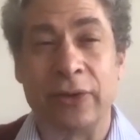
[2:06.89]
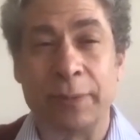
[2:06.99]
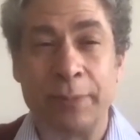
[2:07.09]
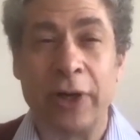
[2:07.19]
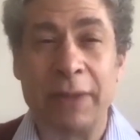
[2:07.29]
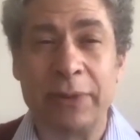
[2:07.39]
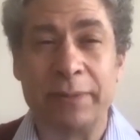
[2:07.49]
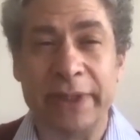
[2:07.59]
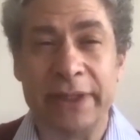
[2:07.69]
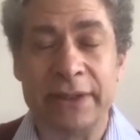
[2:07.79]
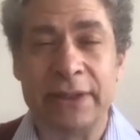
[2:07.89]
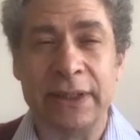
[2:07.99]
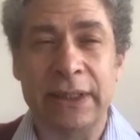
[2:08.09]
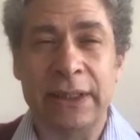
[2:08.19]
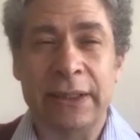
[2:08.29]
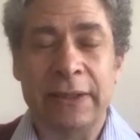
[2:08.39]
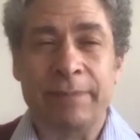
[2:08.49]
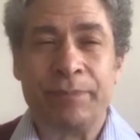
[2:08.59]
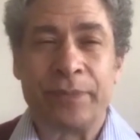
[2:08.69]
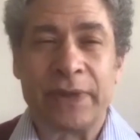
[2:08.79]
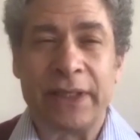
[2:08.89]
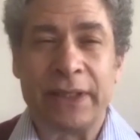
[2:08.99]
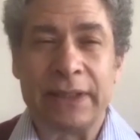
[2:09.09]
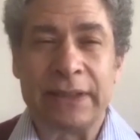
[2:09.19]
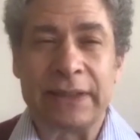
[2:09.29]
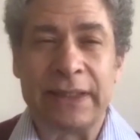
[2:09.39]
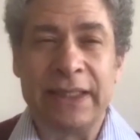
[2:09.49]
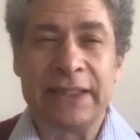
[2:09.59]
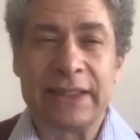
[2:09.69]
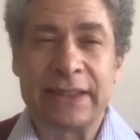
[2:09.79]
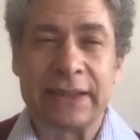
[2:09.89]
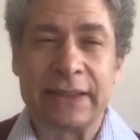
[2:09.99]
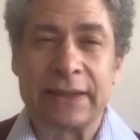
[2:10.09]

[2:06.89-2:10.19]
The problem is that this